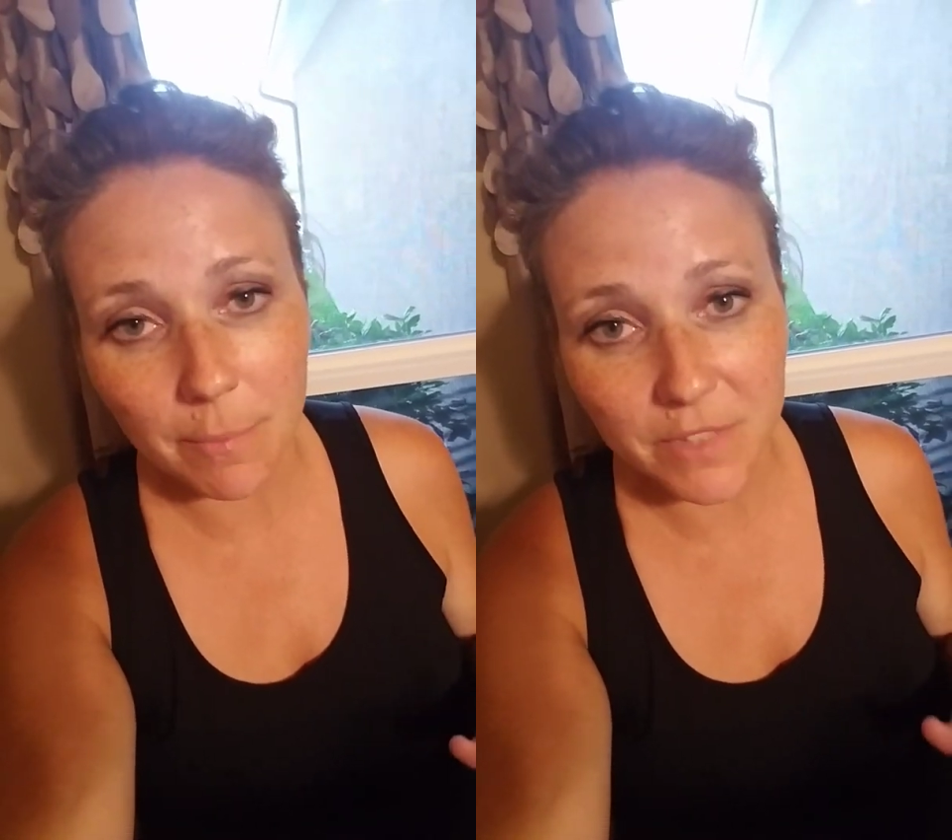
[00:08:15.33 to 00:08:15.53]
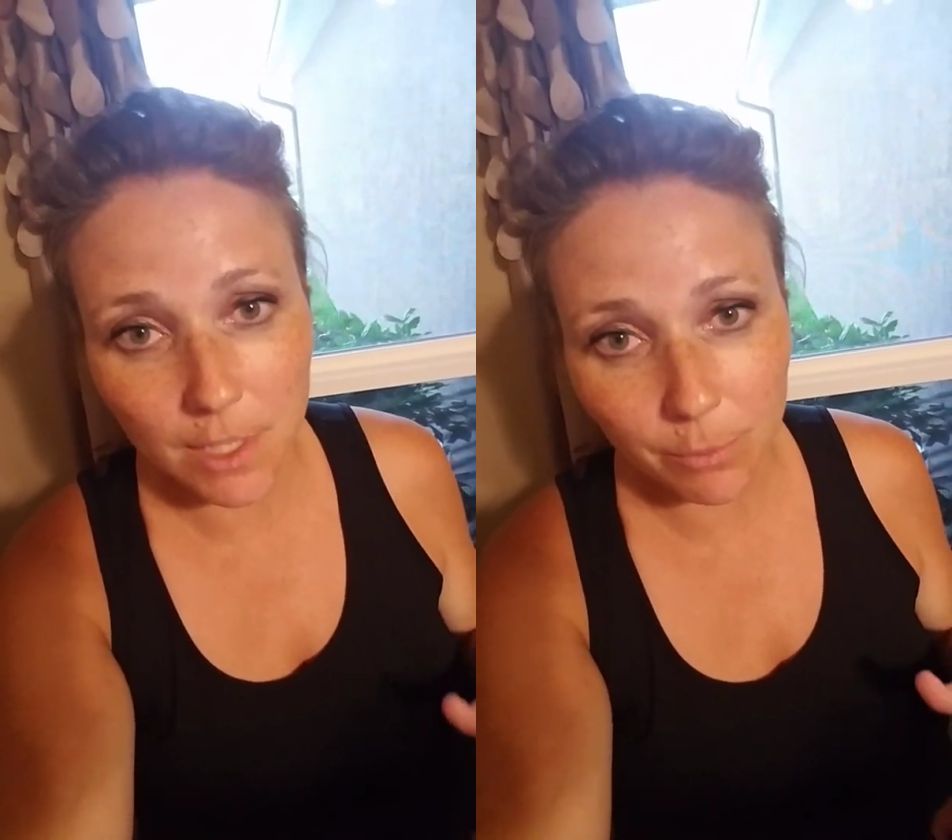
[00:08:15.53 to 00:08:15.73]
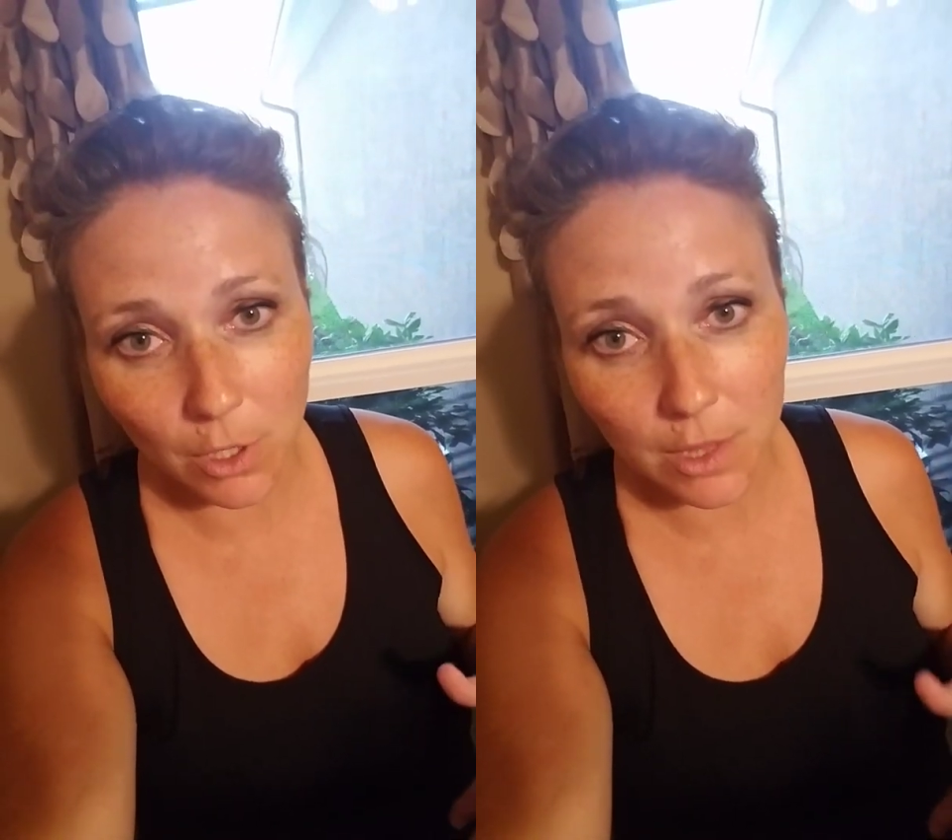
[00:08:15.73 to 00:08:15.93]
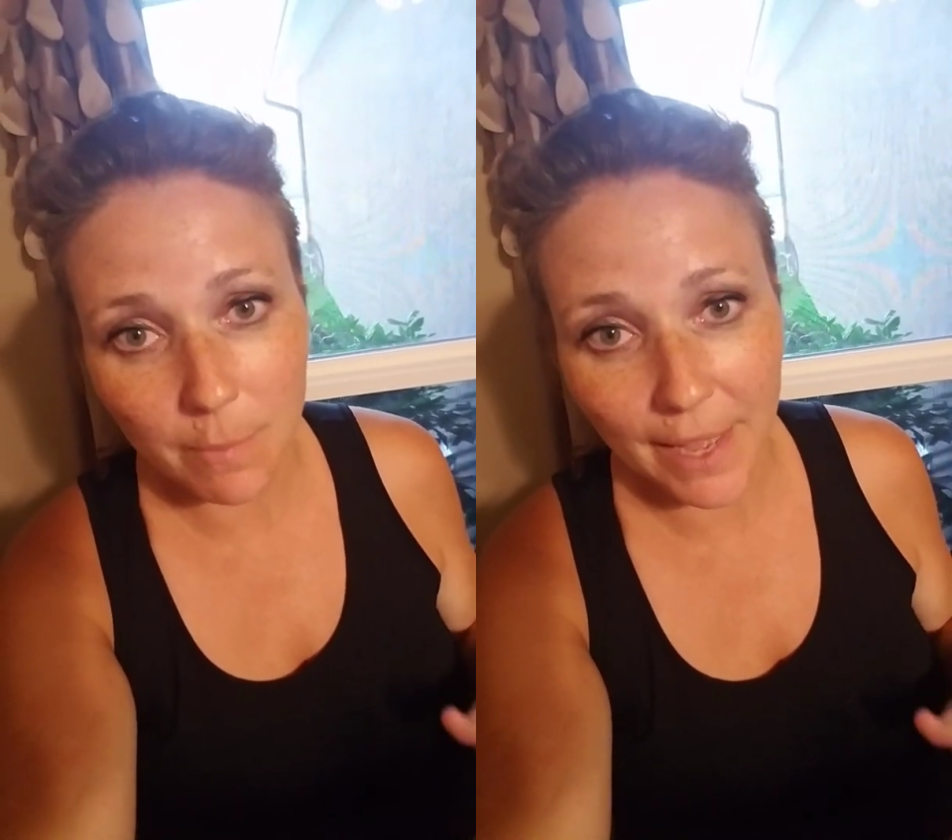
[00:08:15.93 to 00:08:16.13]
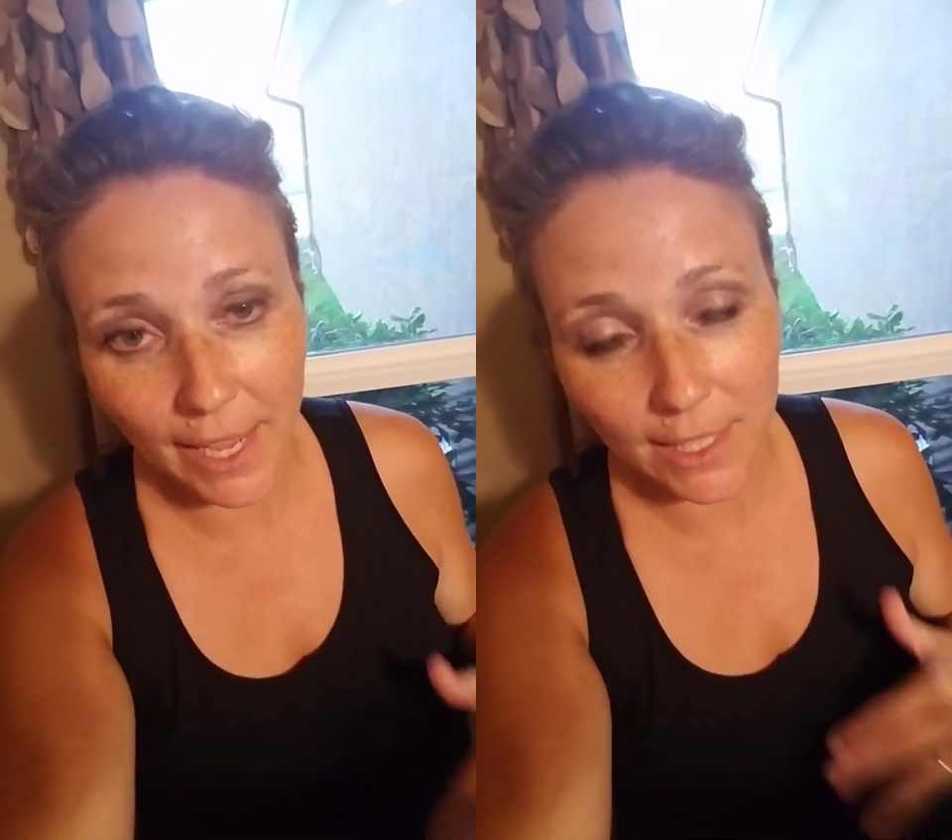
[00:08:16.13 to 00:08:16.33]
zipper on the
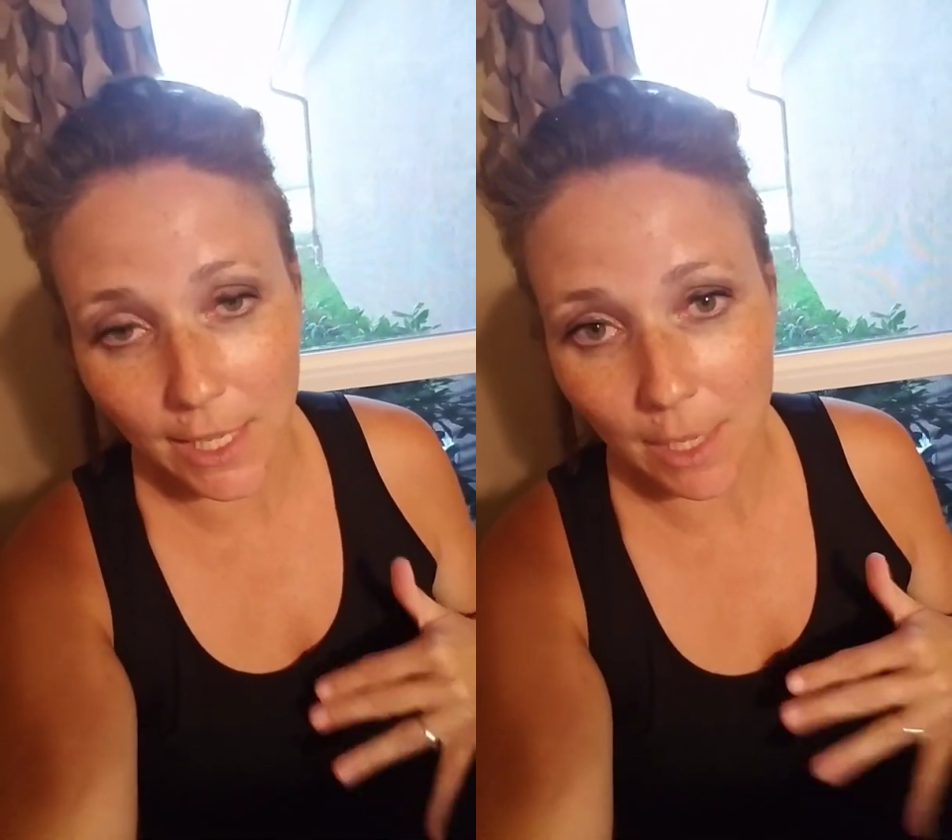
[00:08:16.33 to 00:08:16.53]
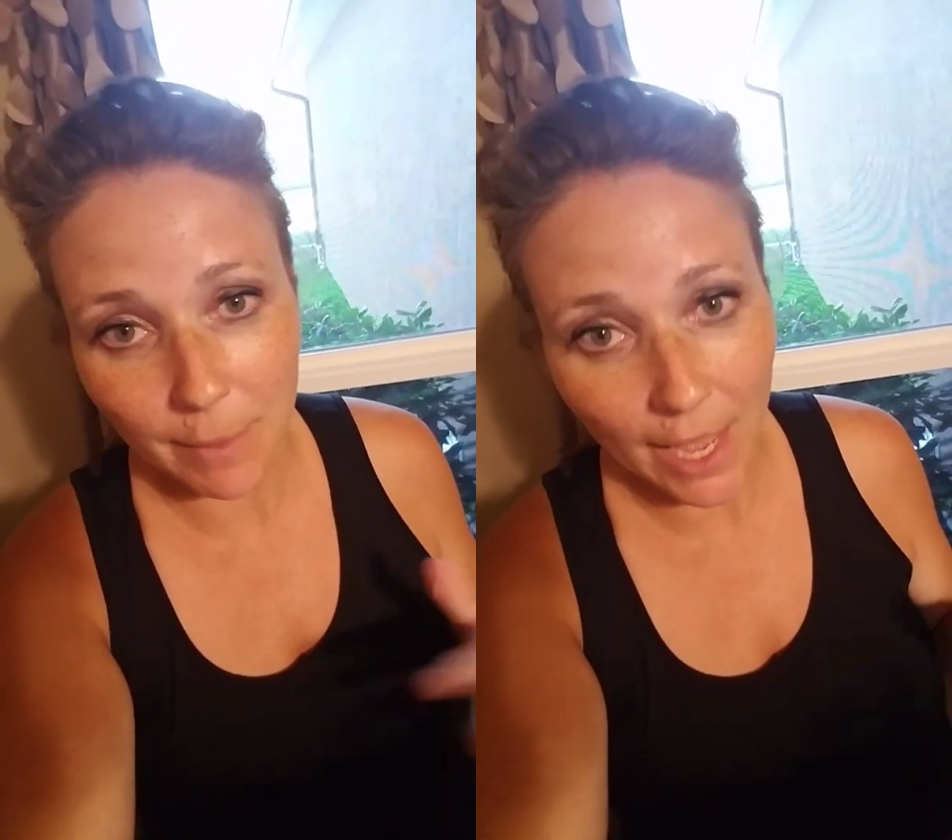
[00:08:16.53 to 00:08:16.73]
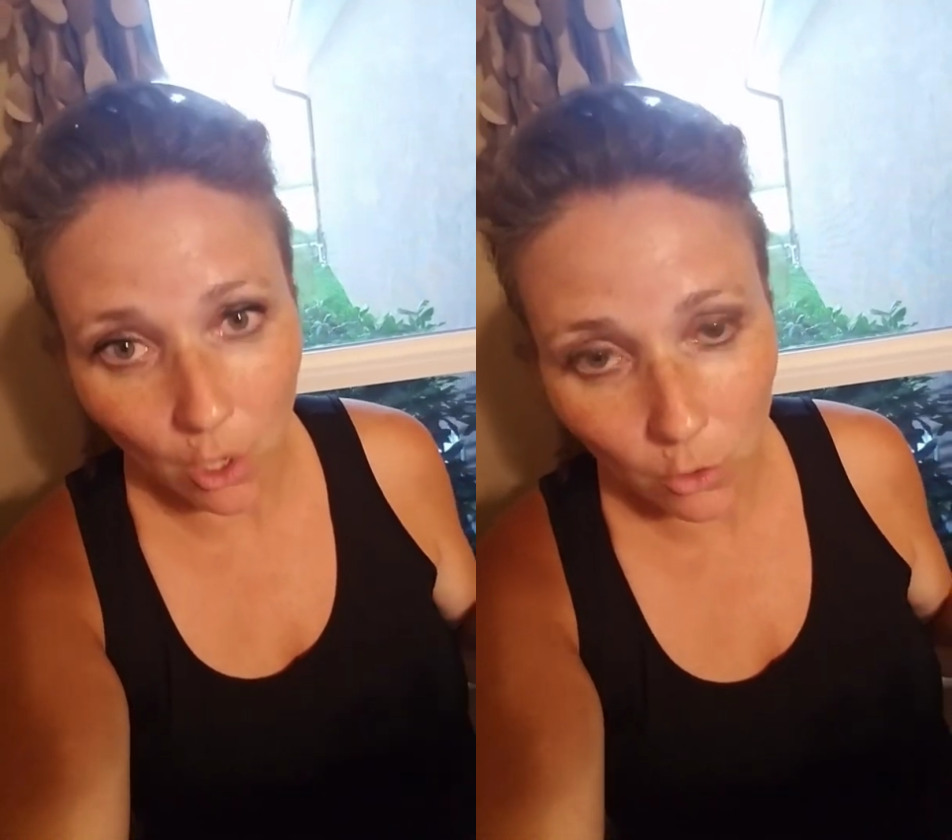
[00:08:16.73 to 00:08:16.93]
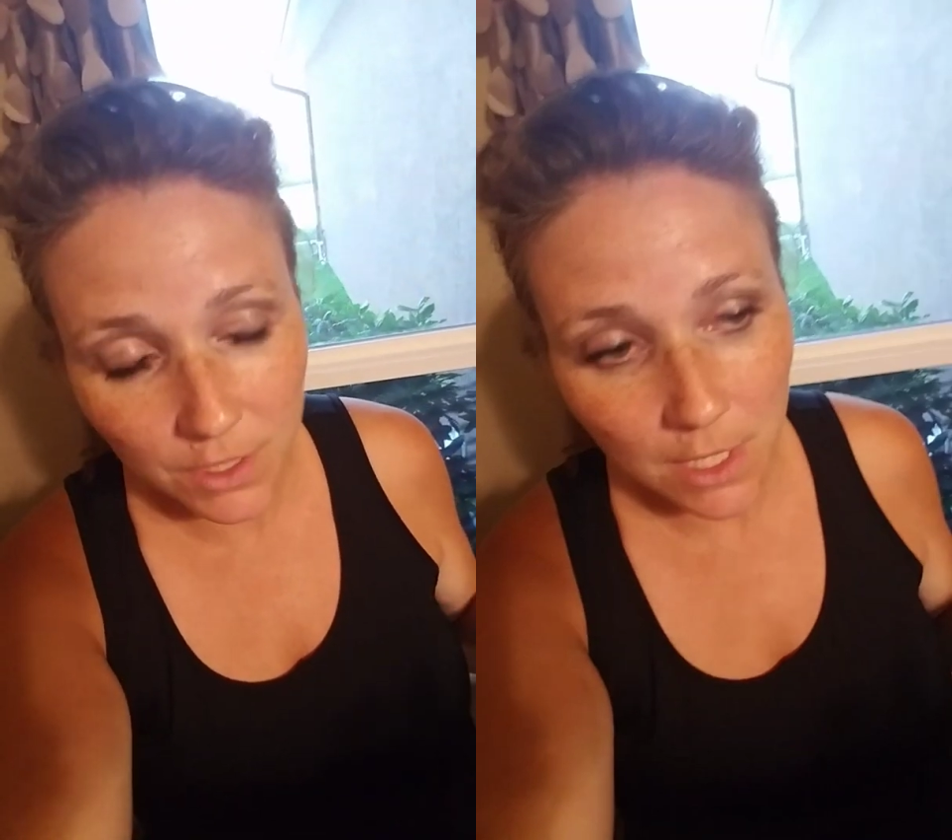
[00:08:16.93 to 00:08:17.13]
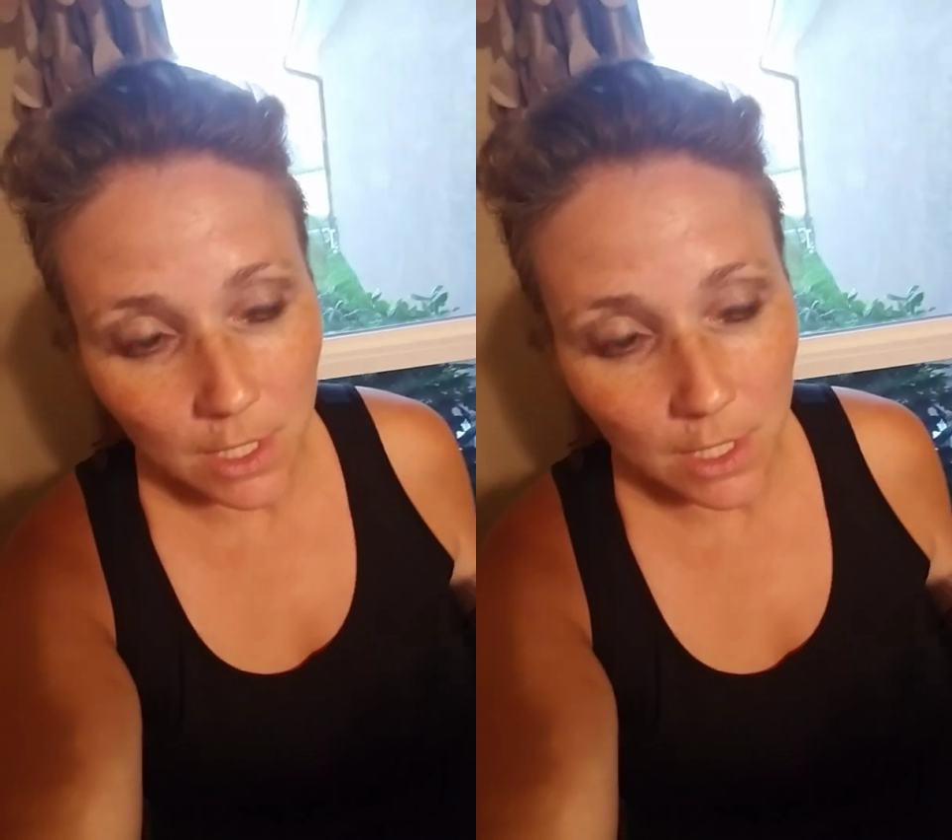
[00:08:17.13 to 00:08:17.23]
bag came out.